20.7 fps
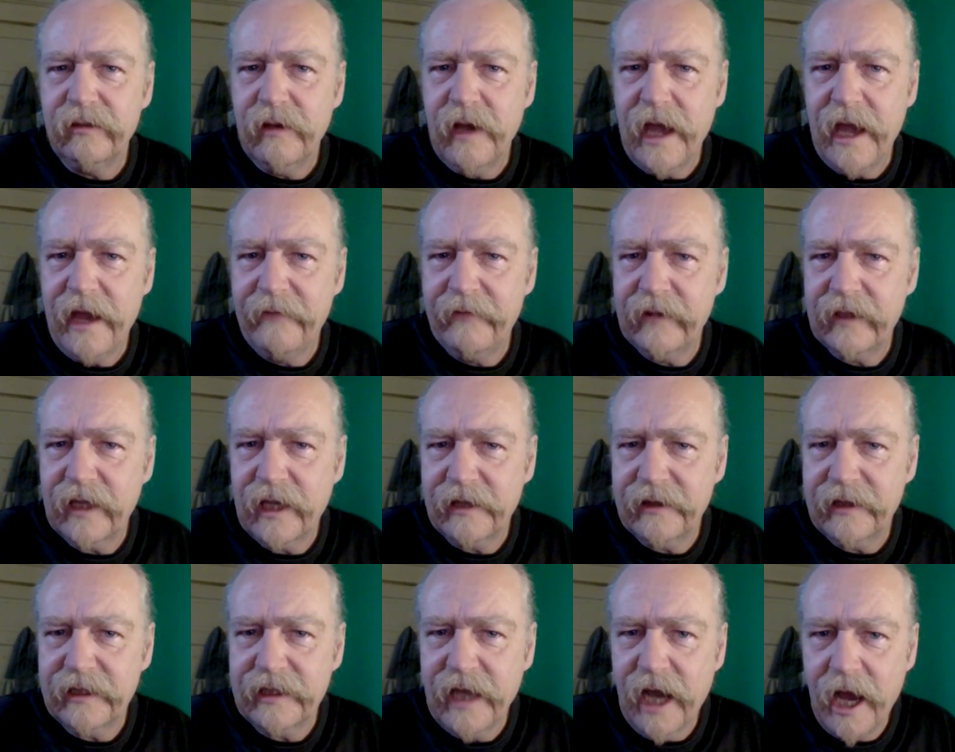you haven't
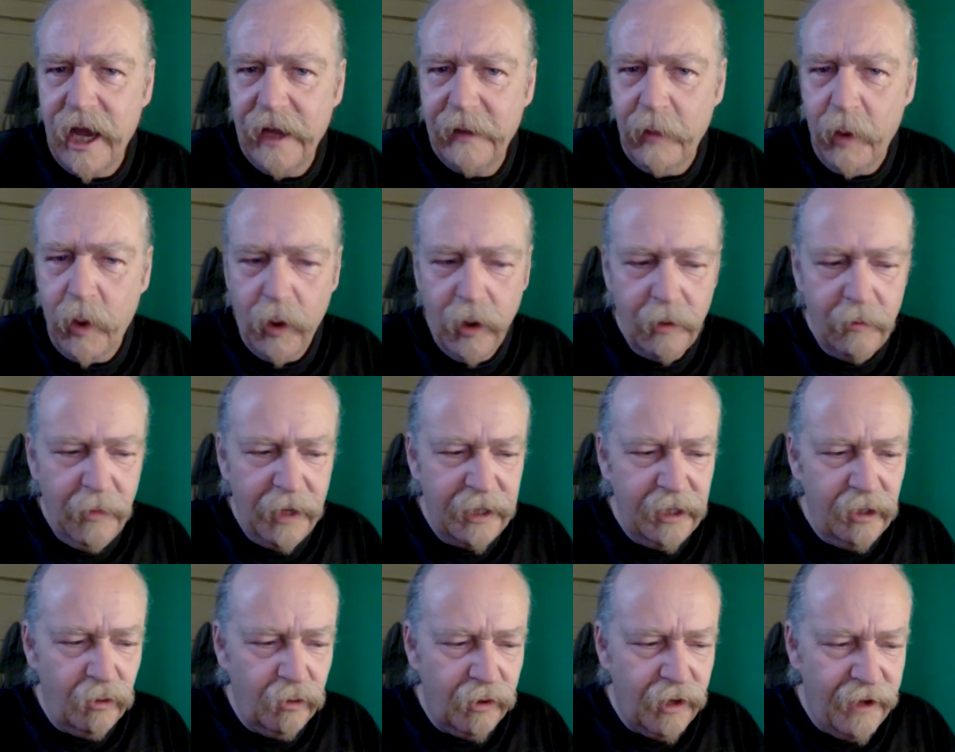got the time or
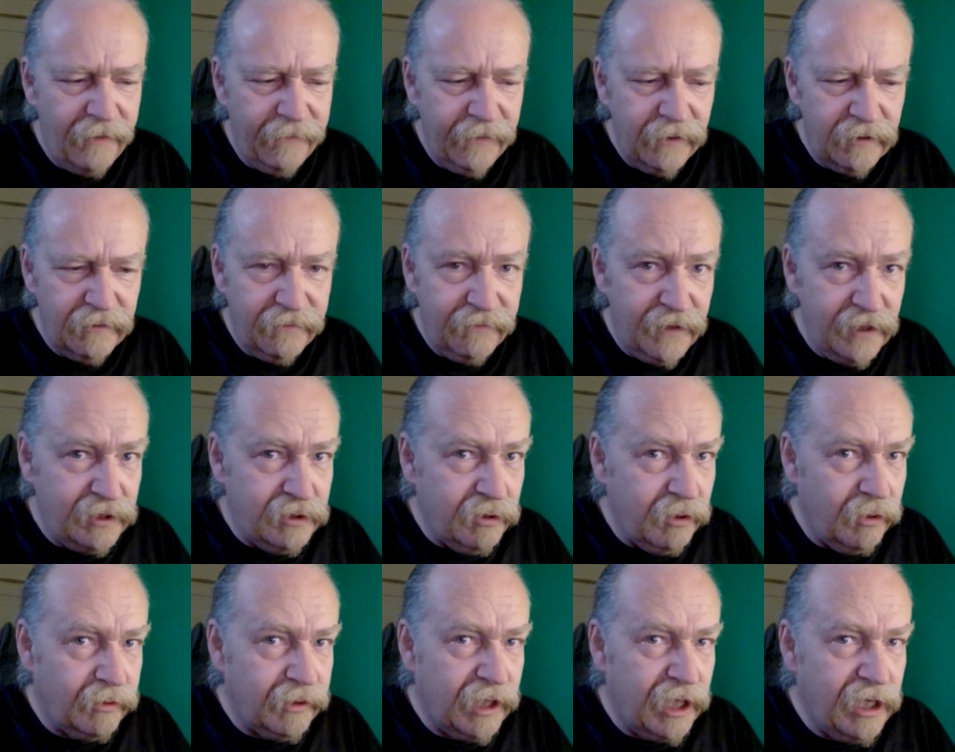money or effort to feed
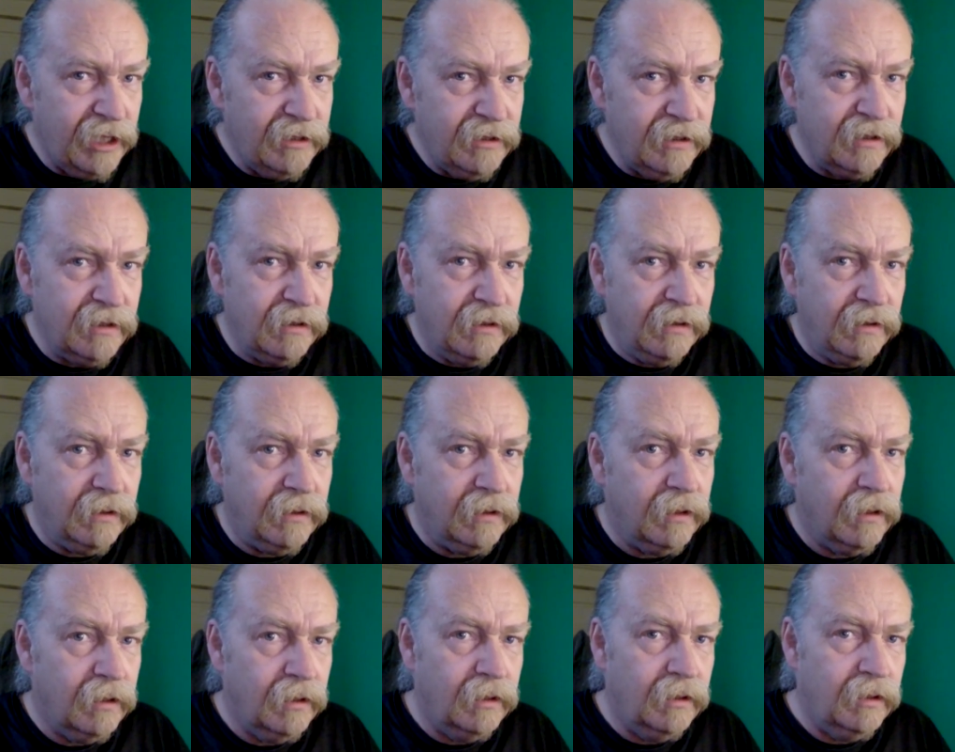your own kids.
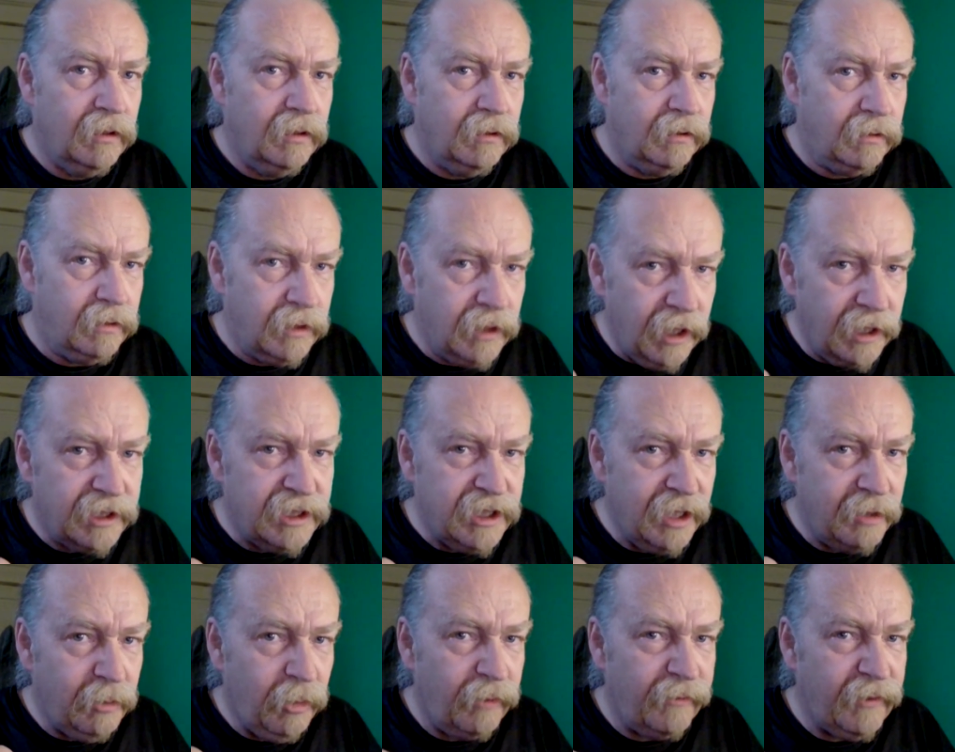You got to
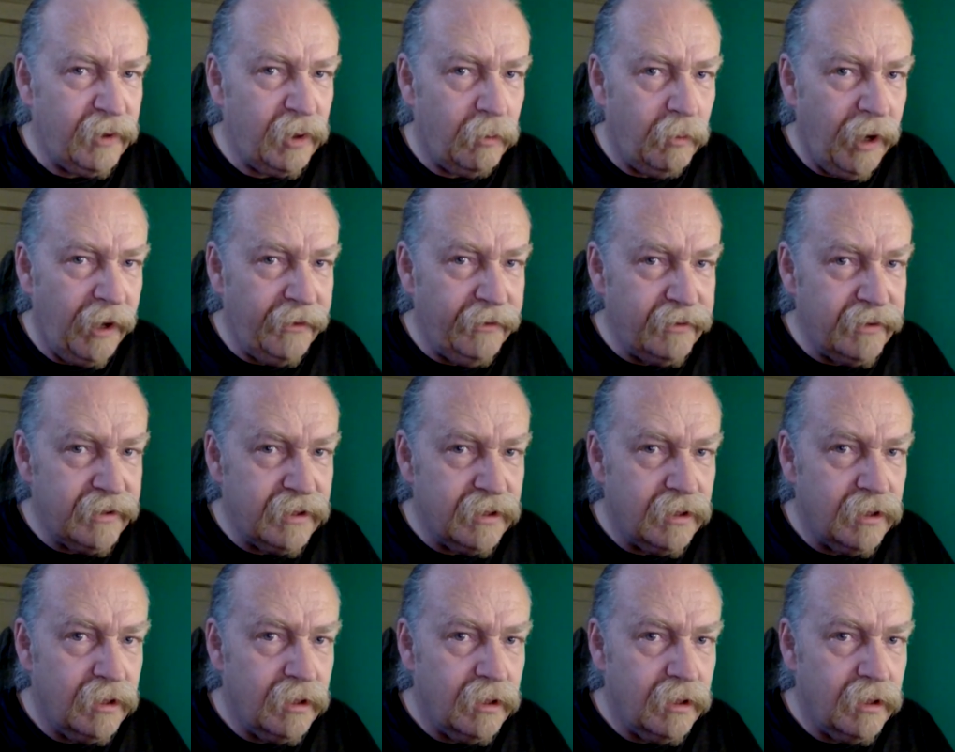send them over to your mother's?